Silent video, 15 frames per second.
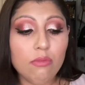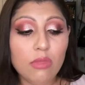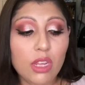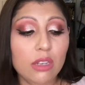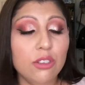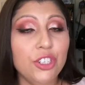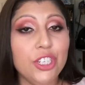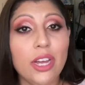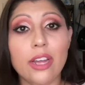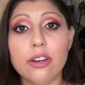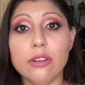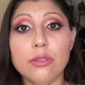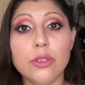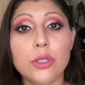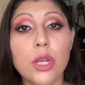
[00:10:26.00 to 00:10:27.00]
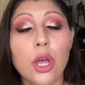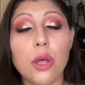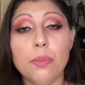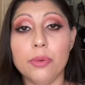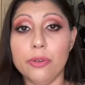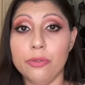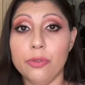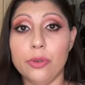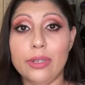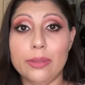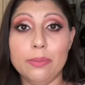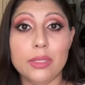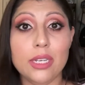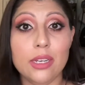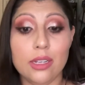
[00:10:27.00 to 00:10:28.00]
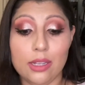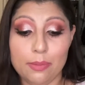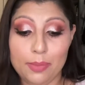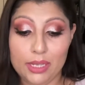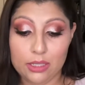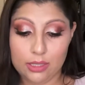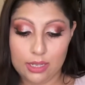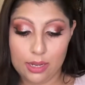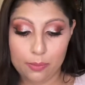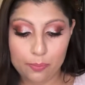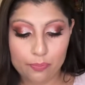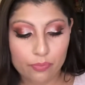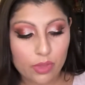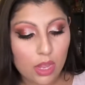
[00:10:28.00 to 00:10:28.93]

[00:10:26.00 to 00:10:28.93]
shadows performed amazing.